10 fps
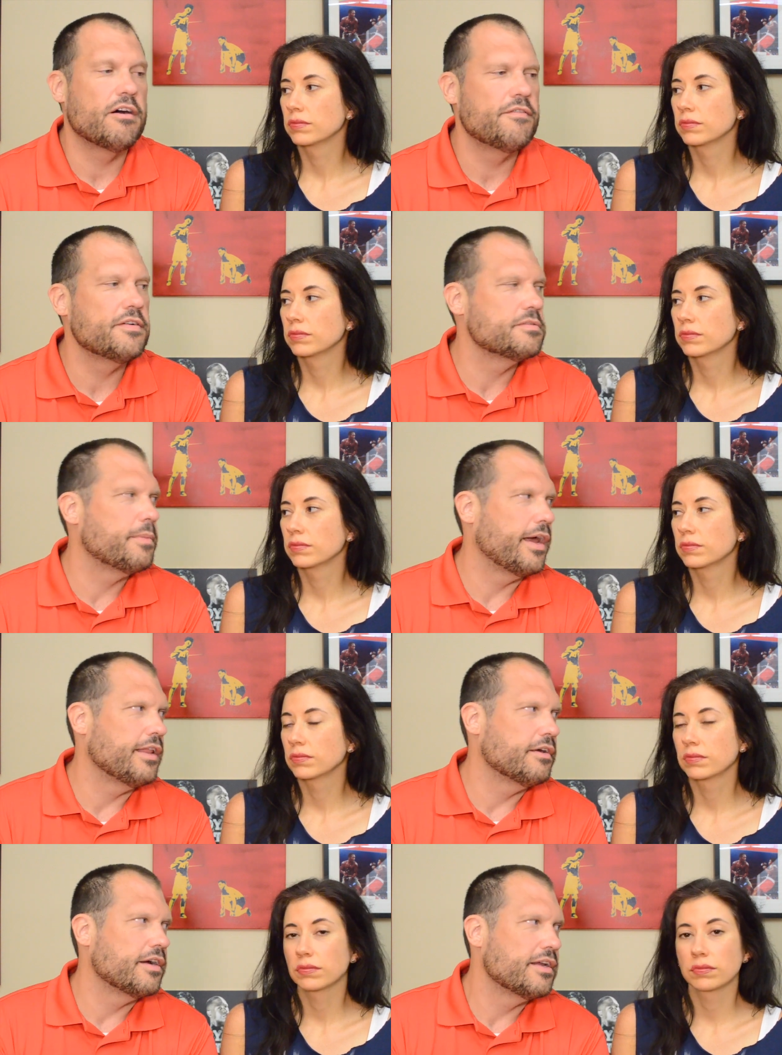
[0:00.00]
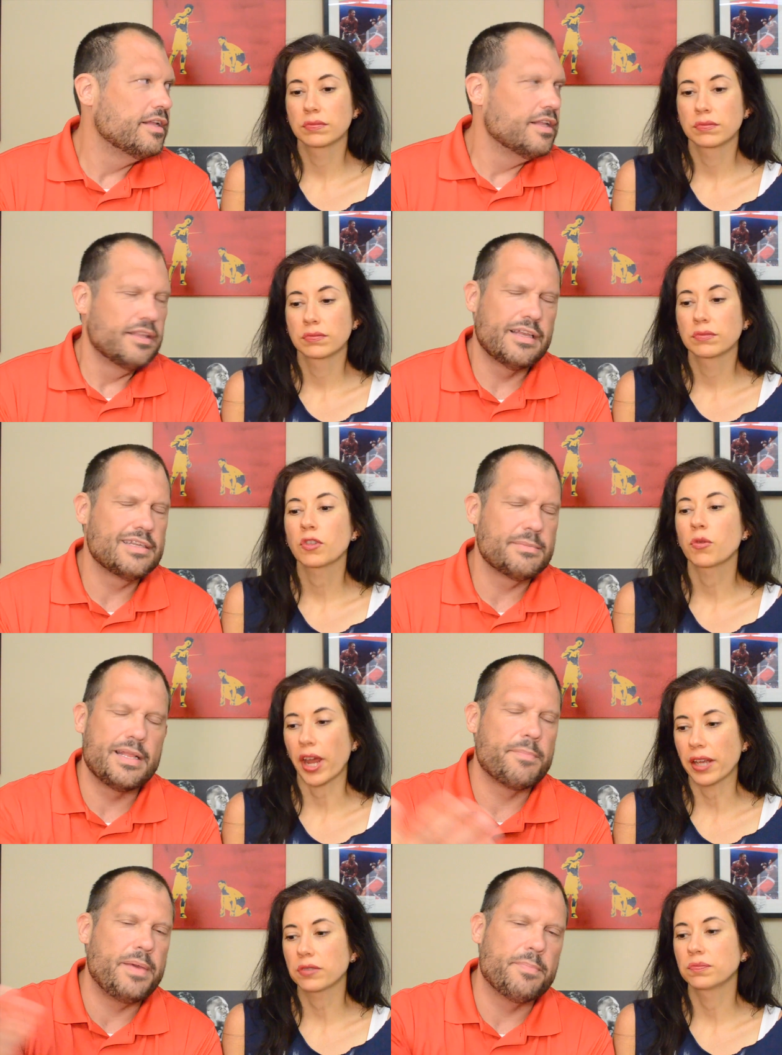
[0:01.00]
Speaker 1: Kovalev's body looked. That doesn't
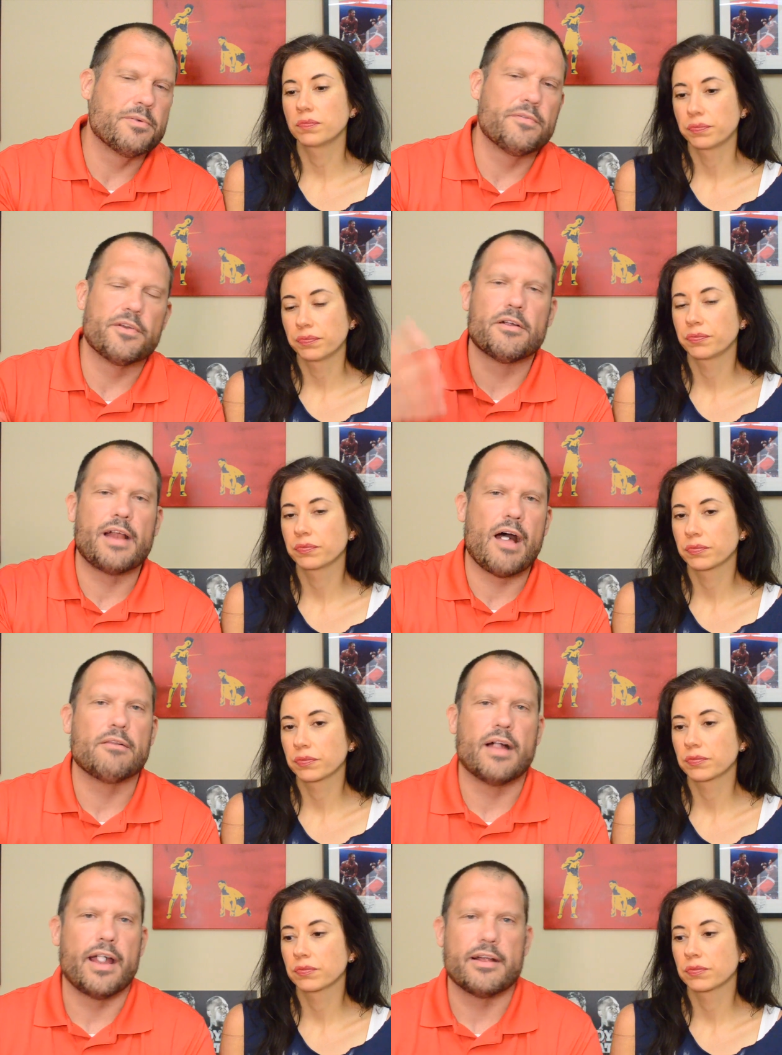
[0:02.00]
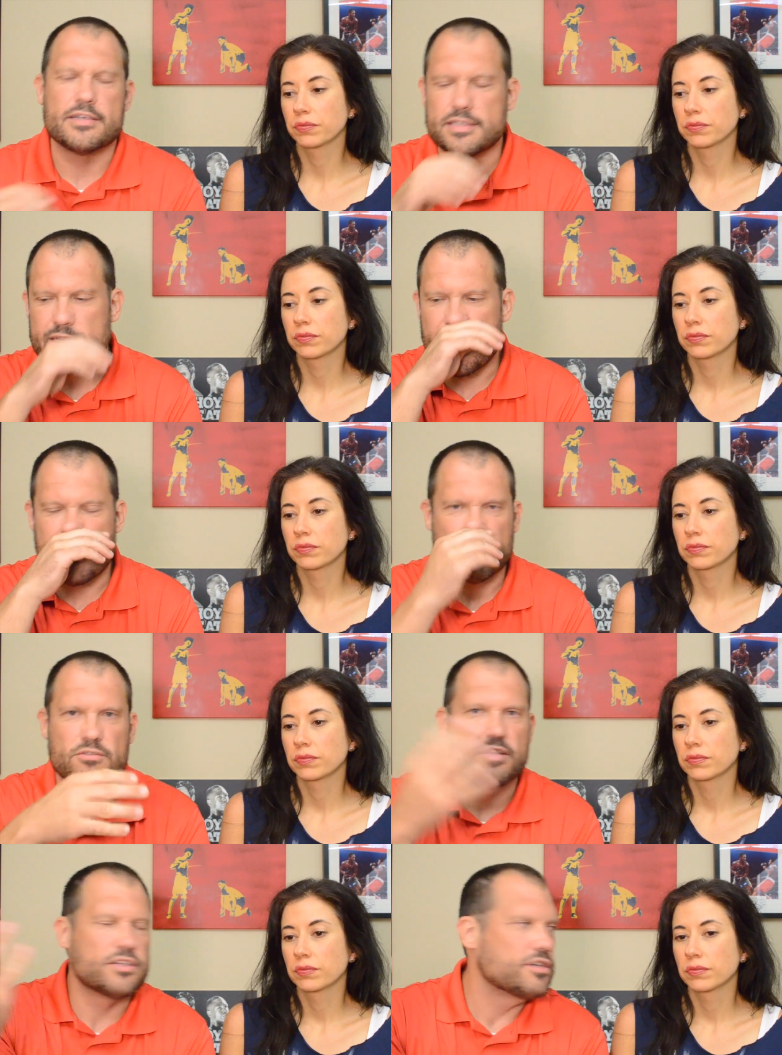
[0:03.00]
mean that there aren't outliers that don't
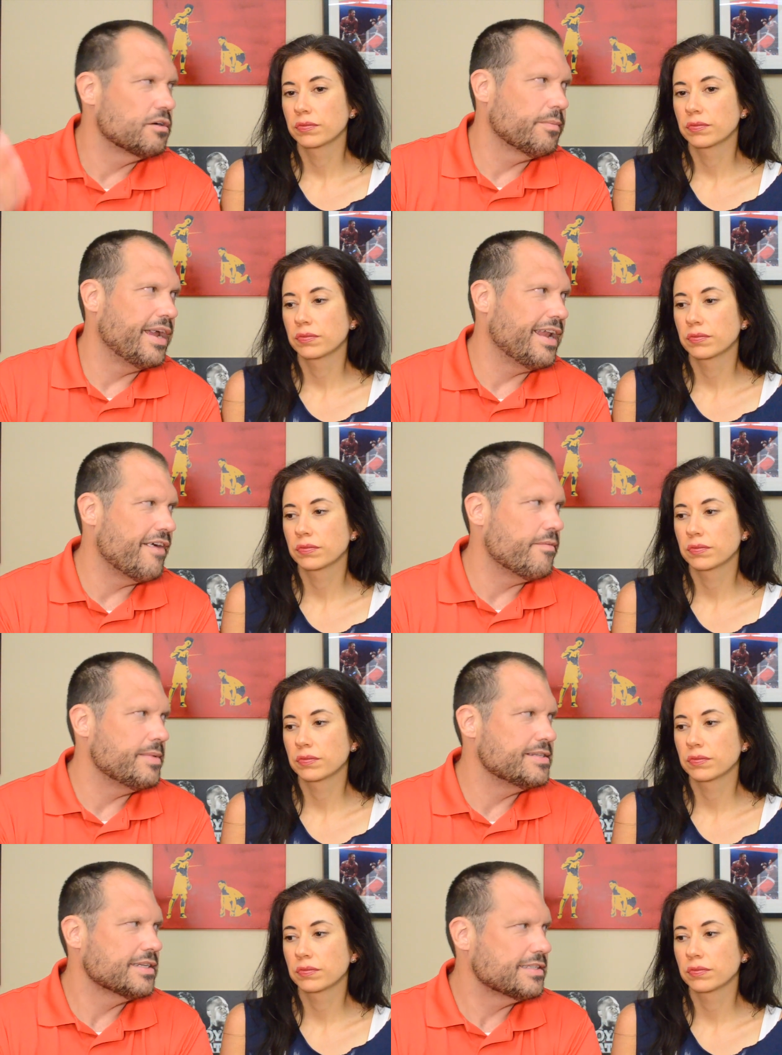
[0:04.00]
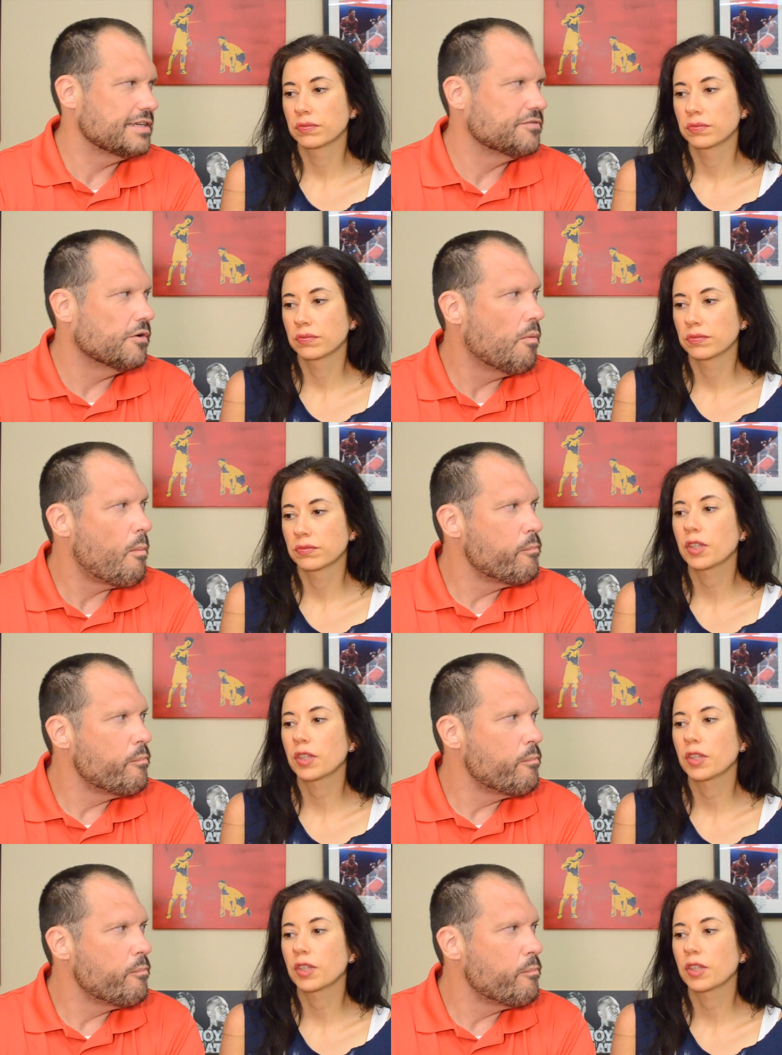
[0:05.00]
look a certain way and haven't been successful.